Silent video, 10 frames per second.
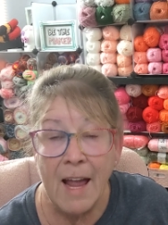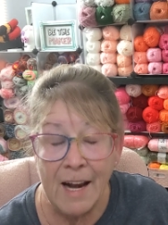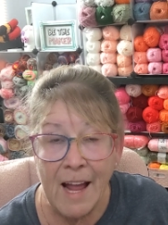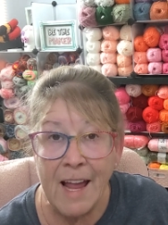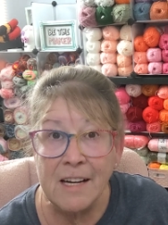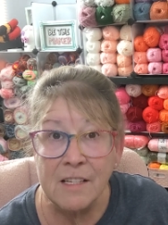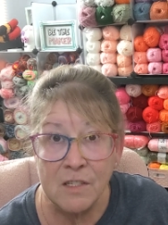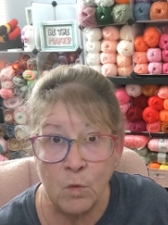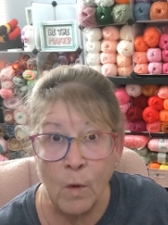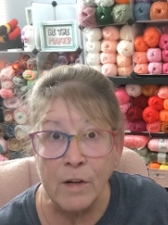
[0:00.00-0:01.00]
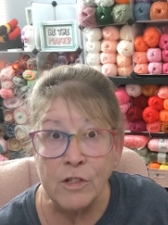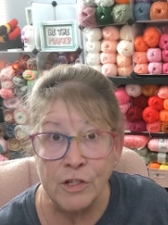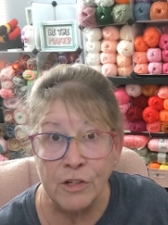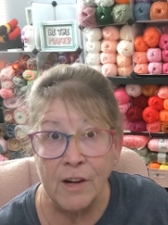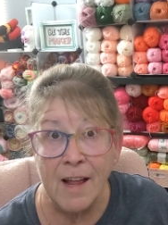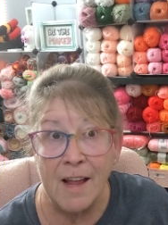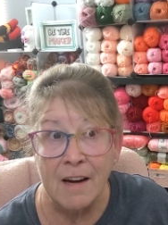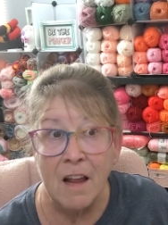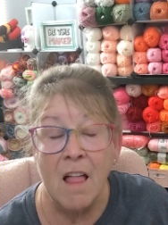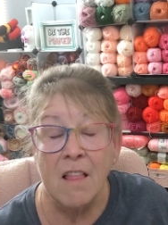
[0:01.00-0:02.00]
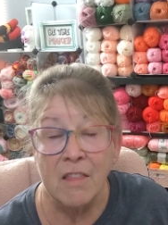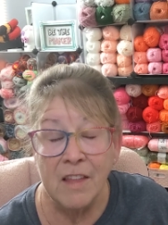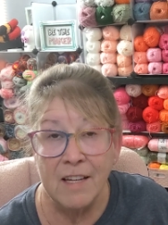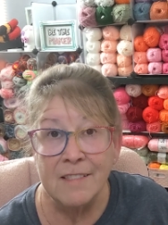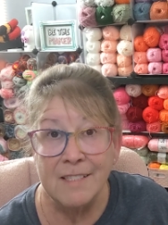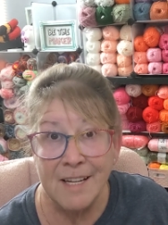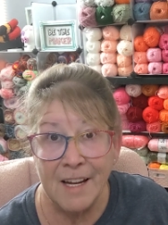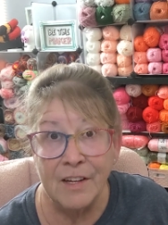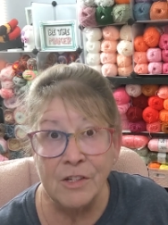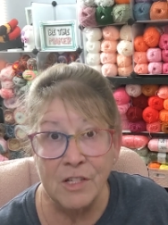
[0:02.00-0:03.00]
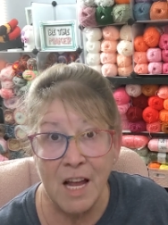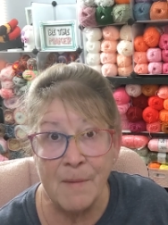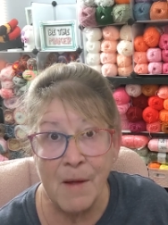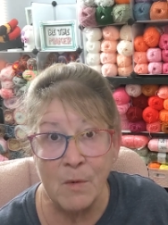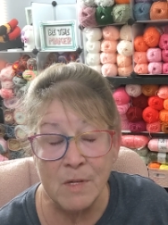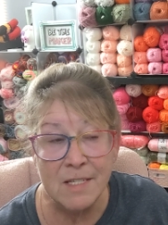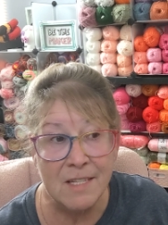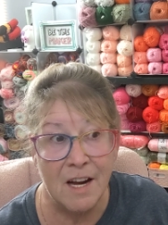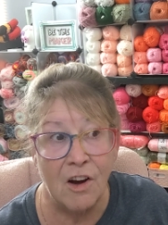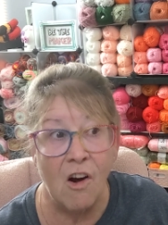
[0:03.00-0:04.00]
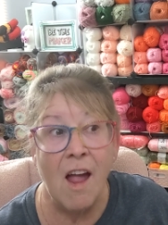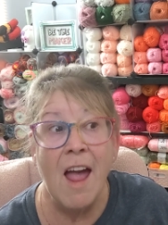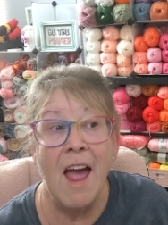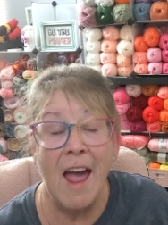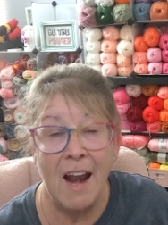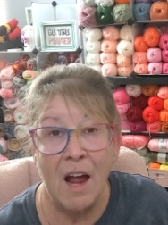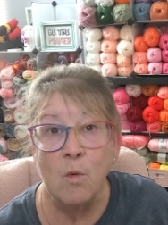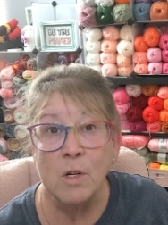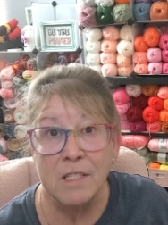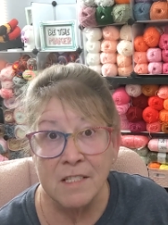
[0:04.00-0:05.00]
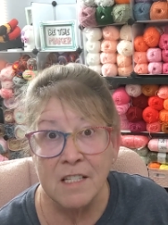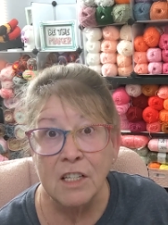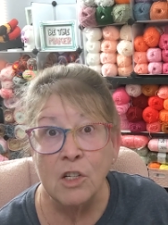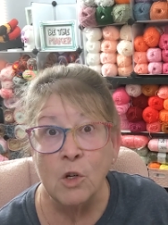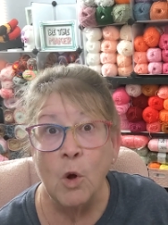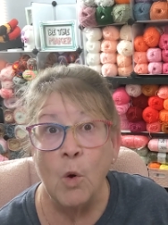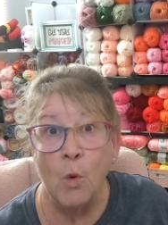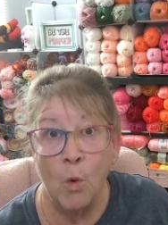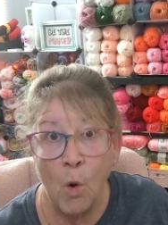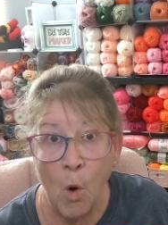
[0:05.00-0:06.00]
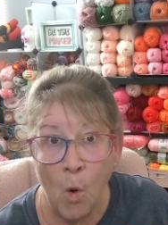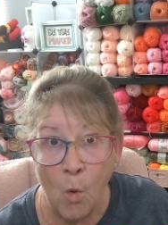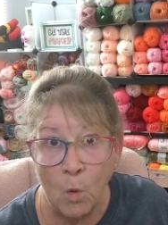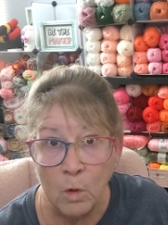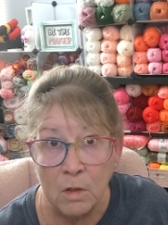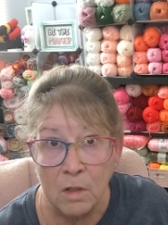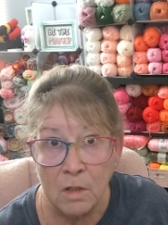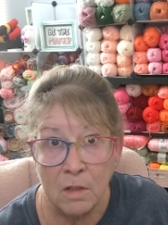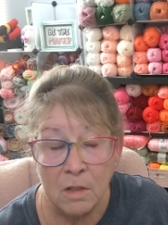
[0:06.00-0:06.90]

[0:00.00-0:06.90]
And I had a sweatshirt on the entire time I was there, and I was still cold.